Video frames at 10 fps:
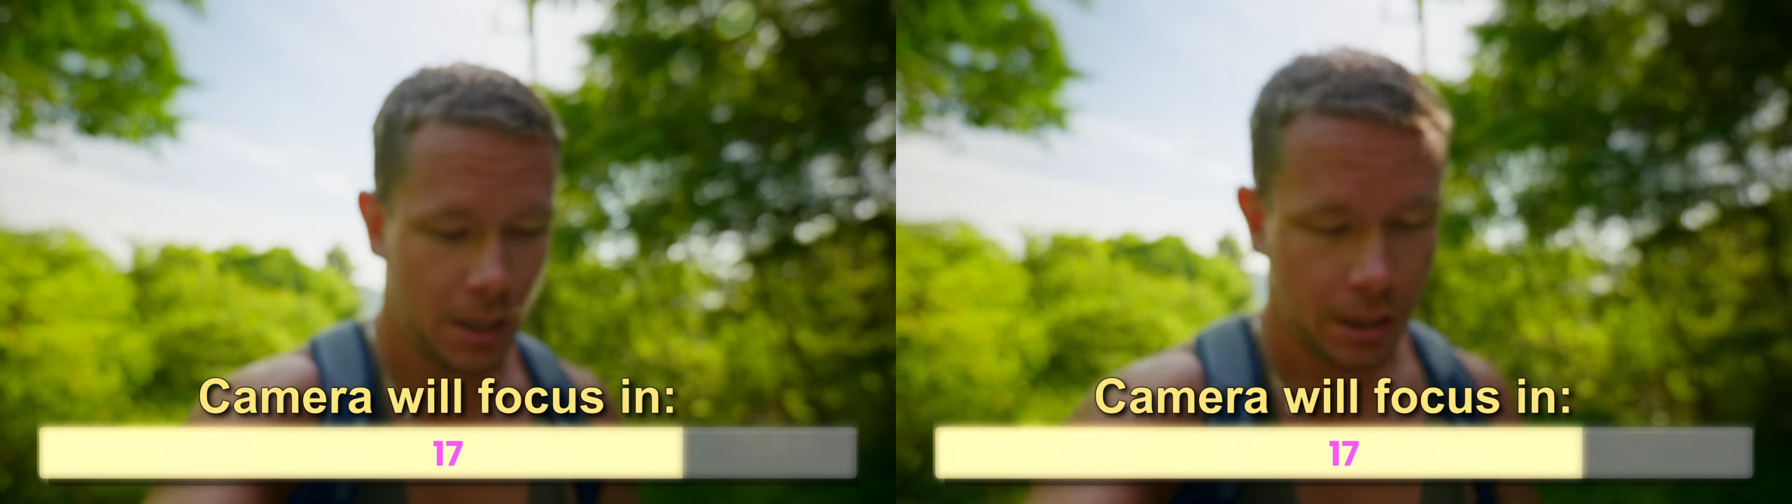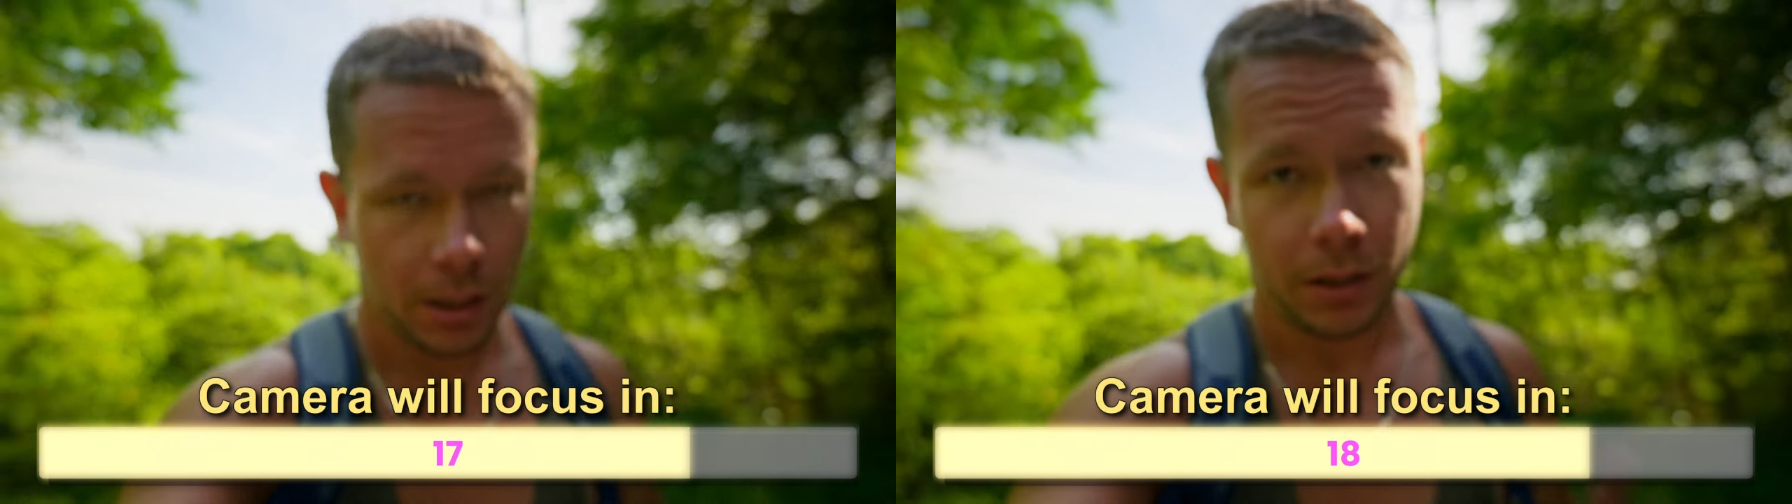
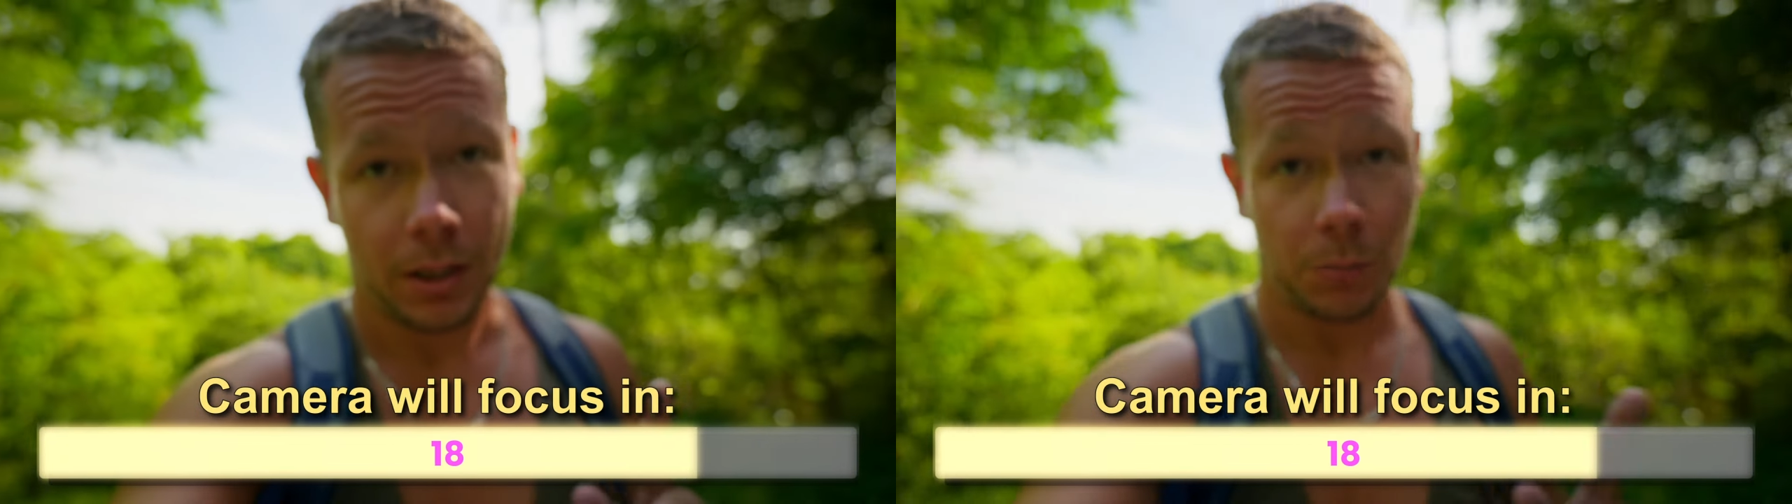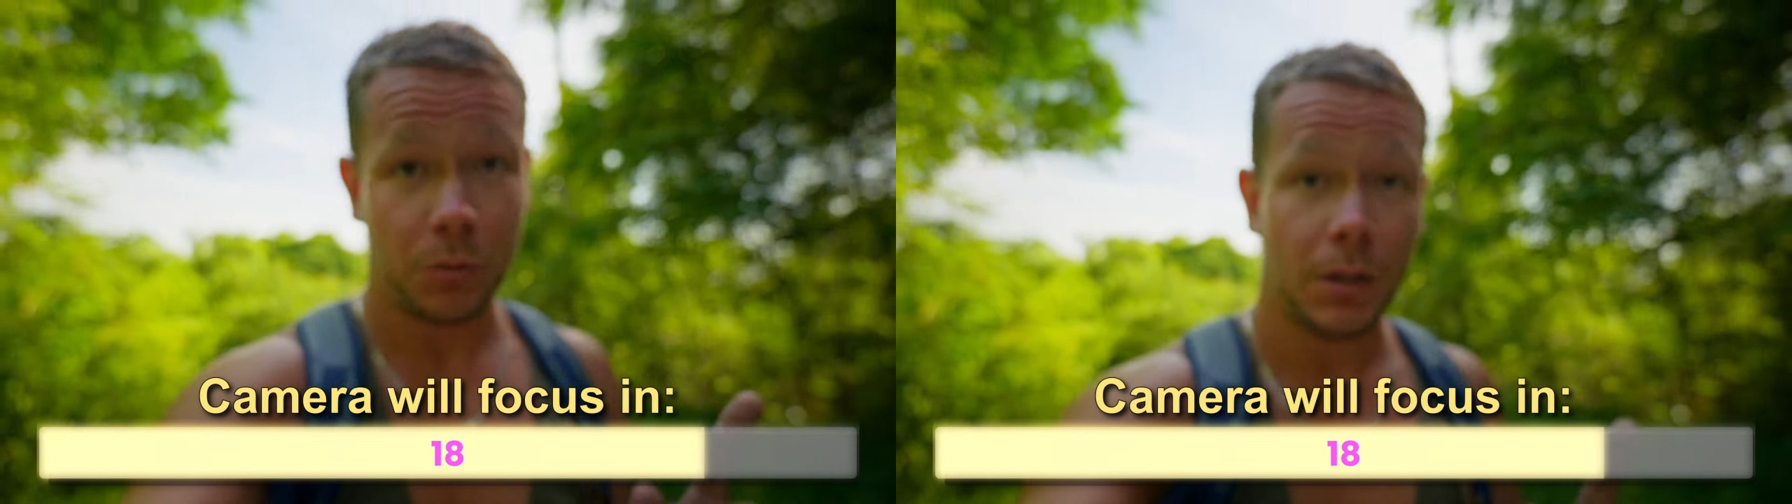number,
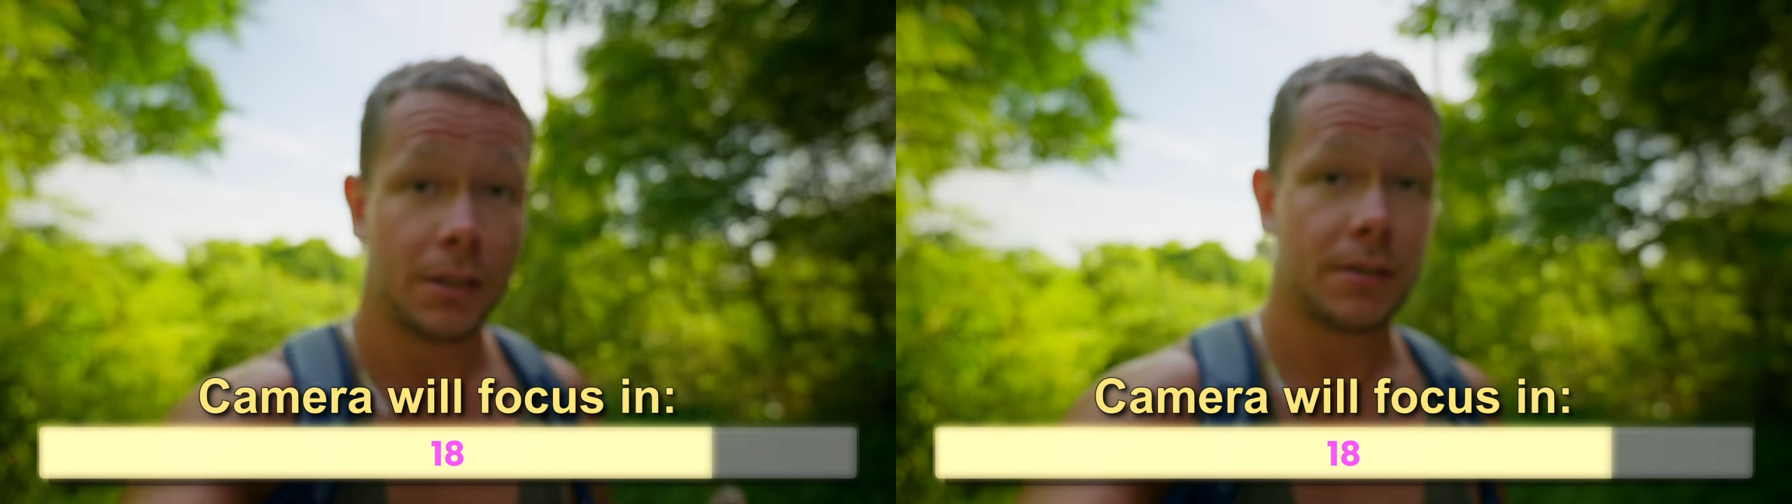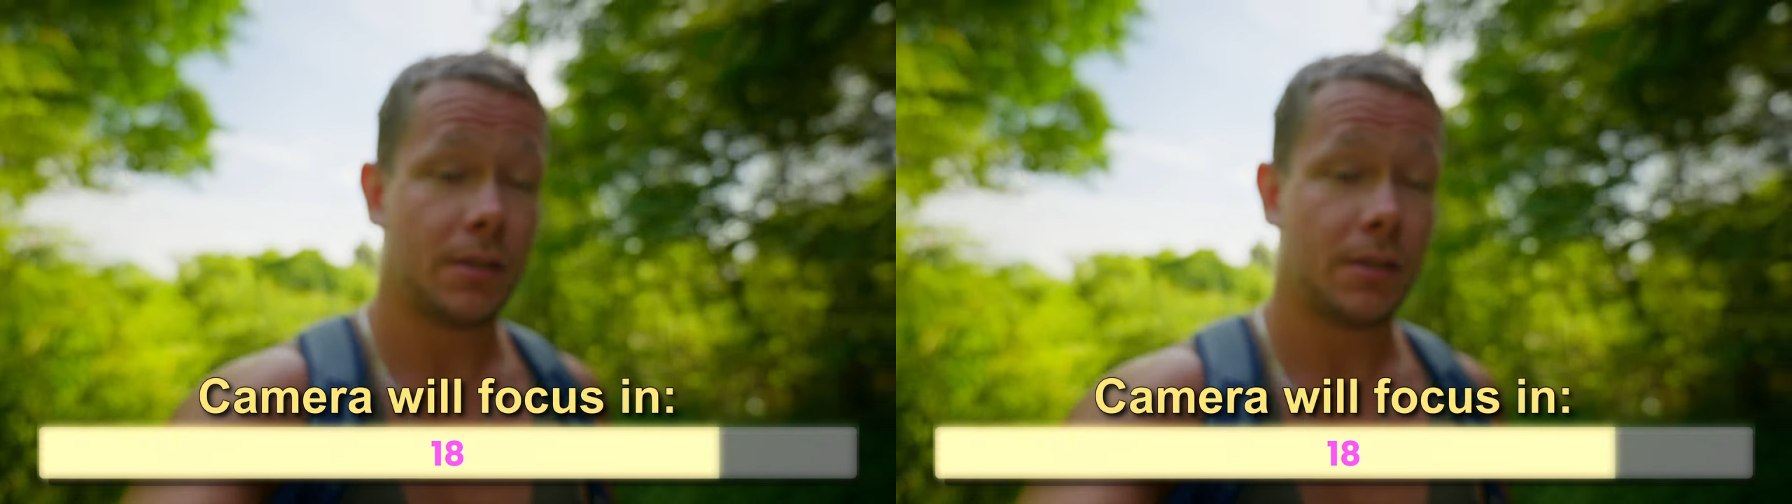number one. one.